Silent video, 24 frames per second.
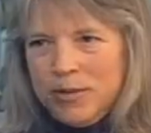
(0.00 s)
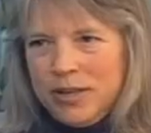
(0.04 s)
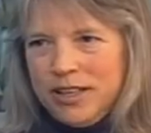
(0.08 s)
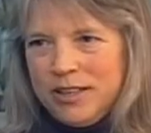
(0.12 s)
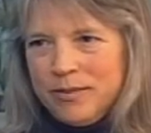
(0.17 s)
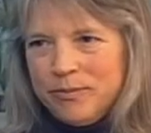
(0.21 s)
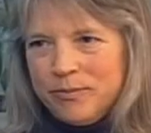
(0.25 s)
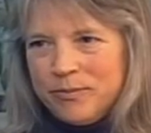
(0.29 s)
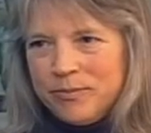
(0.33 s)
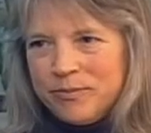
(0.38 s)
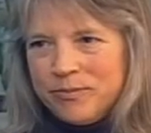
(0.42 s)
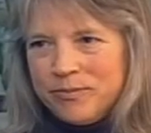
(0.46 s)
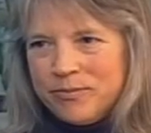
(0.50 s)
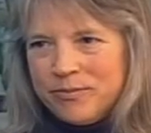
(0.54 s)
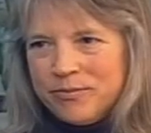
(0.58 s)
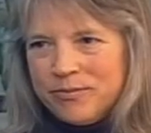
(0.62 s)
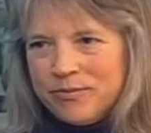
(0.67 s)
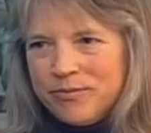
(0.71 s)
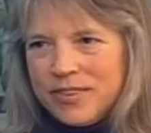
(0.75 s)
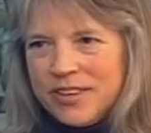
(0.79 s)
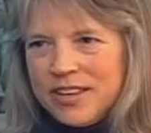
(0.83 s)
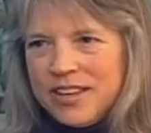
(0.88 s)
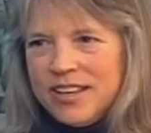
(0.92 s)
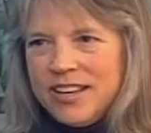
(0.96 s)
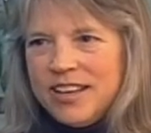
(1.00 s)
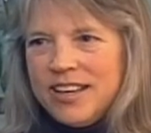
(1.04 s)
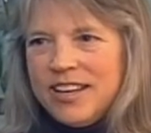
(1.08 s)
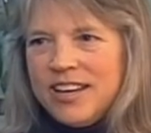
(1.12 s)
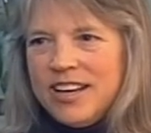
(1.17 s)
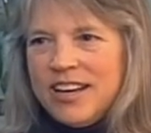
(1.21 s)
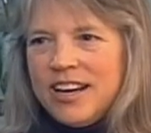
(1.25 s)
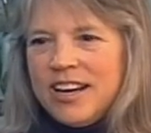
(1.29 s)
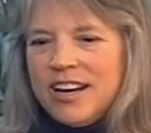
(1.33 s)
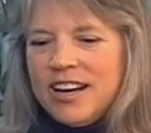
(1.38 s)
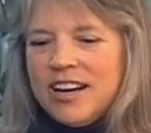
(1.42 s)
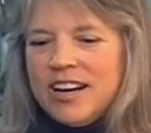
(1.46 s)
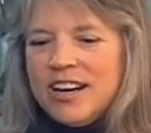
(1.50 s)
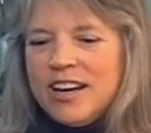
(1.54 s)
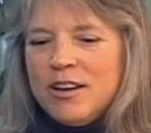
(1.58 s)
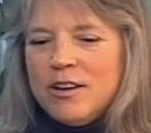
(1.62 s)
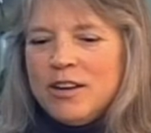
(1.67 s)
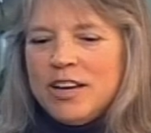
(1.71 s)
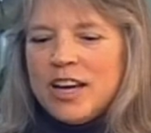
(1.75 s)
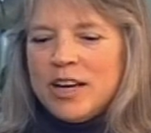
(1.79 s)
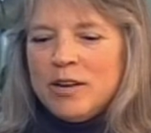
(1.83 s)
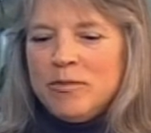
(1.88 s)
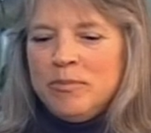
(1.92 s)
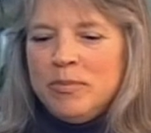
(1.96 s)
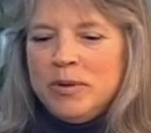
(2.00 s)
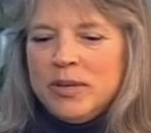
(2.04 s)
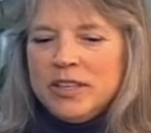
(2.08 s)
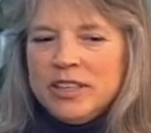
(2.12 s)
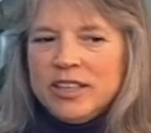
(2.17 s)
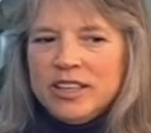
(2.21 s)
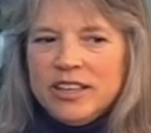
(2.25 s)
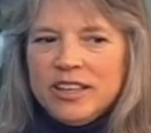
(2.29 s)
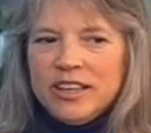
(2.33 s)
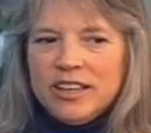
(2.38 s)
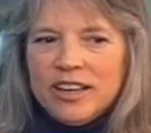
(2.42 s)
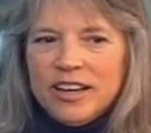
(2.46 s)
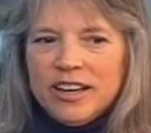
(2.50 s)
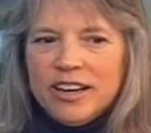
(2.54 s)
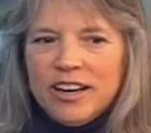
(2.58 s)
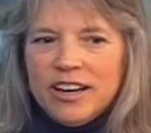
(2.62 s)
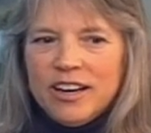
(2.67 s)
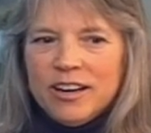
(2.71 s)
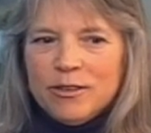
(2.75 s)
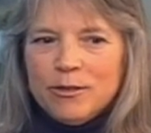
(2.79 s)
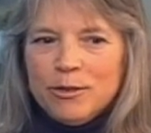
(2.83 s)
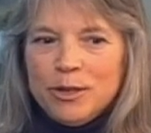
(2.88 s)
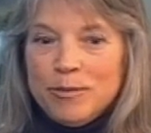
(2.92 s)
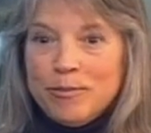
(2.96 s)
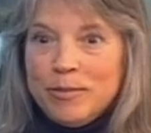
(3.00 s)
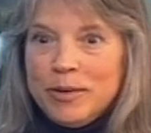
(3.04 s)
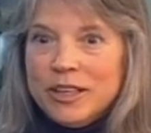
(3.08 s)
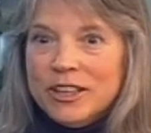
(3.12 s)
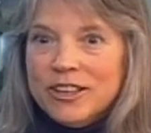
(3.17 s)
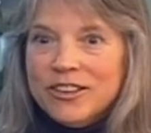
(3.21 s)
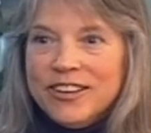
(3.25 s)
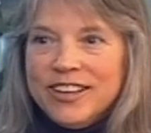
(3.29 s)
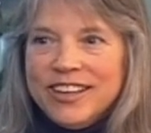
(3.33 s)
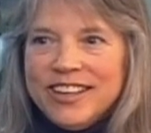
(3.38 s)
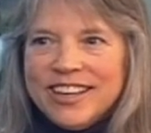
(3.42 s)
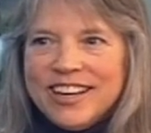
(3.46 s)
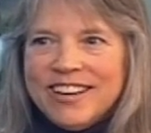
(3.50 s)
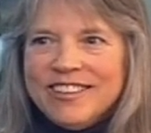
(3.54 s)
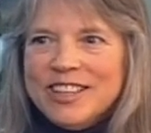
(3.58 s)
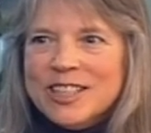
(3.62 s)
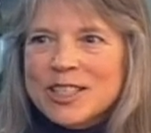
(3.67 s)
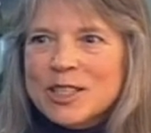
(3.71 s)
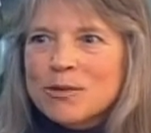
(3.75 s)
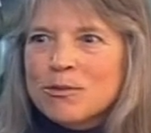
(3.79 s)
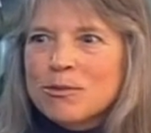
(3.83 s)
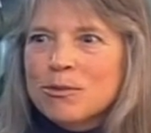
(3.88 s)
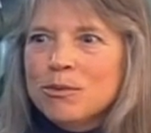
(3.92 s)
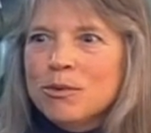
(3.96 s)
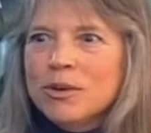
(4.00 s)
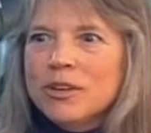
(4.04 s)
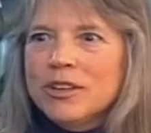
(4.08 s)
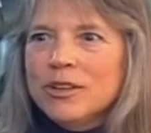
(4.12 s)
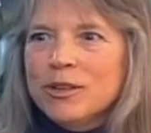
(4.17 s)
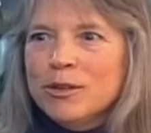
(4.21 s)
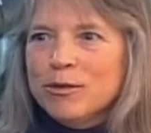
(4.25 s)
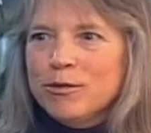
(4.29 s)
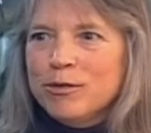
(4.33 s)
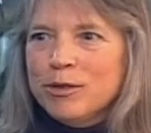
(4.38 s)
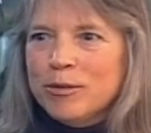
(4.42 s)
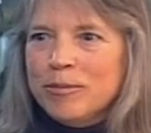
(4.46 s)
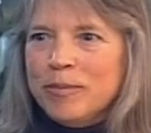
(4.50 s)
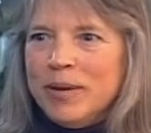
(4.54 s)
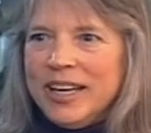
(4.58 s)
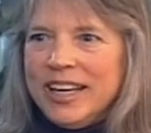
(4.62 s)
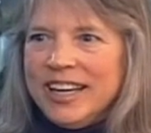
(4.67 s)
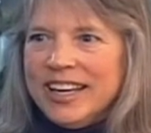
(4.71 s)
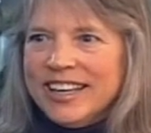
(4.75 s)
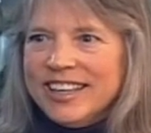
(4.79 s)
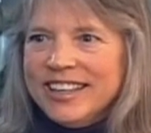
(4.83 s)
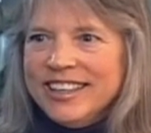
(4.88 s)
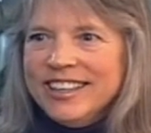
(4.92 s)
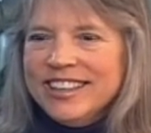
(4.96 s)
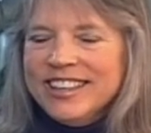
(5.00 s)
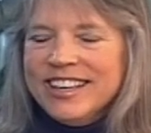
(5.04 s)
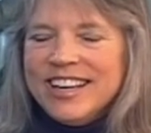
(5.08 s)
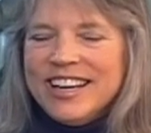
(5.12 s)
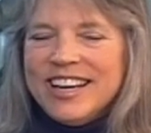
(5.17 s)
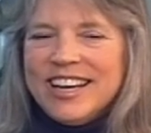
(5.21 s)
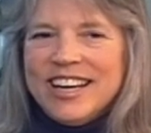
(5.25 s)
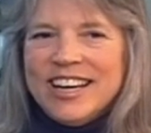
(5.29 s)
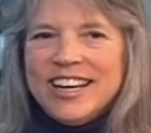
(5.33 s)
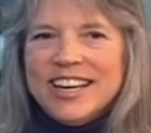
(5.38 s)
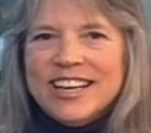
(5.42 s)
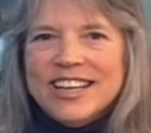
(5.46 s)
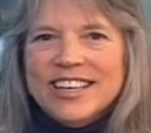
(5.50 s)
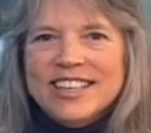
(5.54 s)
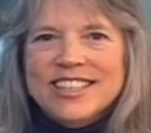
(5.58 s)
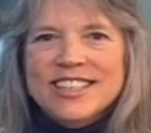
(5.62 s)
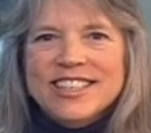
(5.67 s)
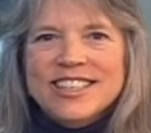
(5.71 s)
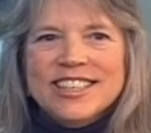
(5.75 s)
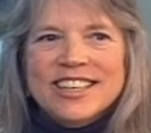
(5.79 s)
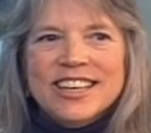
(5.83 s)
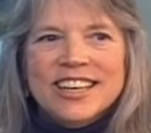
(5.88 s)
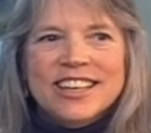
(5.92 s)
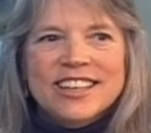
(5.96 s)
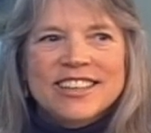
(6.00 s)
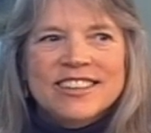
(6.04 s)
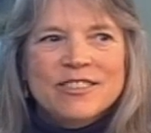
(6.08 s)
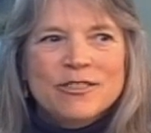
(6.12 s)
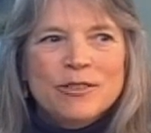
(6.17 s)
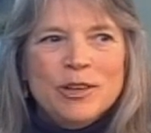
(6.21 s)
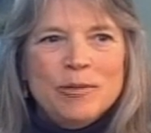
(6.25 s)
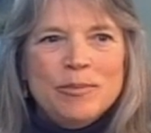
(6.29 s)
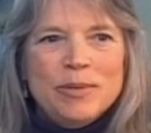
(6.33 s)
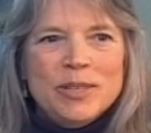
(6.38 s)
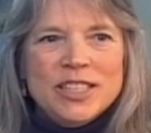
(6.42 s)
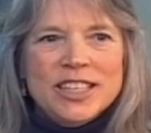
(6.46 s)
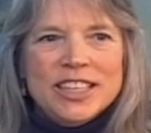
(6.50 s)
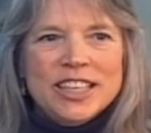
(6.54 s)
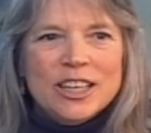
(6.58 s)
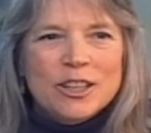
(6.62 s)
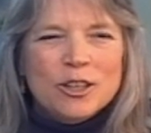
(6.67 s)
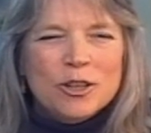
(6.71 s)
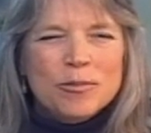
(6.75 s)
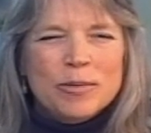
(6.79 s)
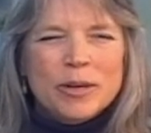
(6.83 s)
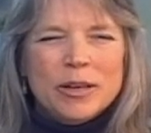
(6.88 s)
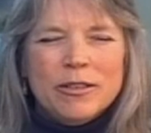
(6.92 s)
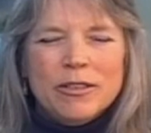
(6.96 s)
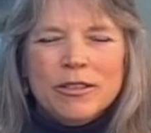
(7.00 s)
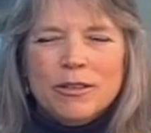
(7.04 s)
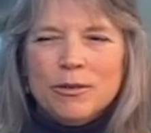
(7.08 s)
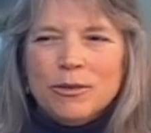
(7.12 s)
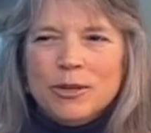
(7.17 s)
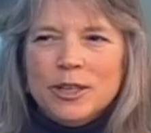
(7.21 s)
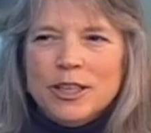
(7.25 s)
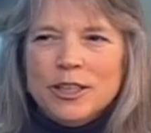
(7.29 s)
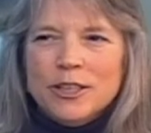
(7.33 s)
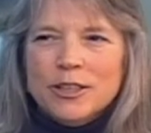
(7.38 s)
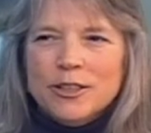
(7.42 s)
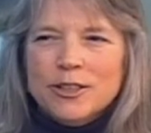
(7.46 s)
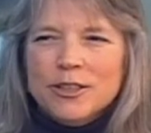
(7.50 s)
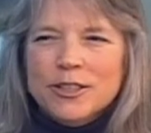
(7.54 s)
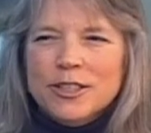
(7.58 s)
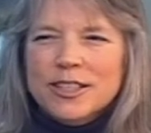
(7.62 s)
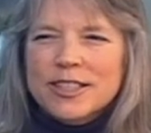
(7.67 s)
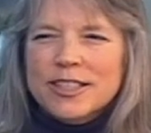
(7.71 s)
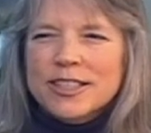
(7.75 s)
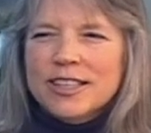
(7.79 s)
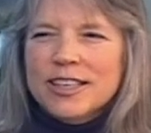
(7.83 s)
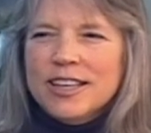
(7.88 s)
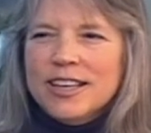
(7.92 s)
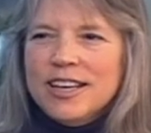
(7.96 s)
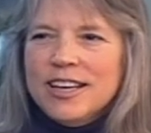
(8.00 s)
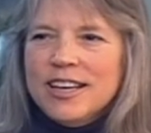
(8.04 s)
me. I had been remarried. I had this wonderful man, and we'd been together about 3 years.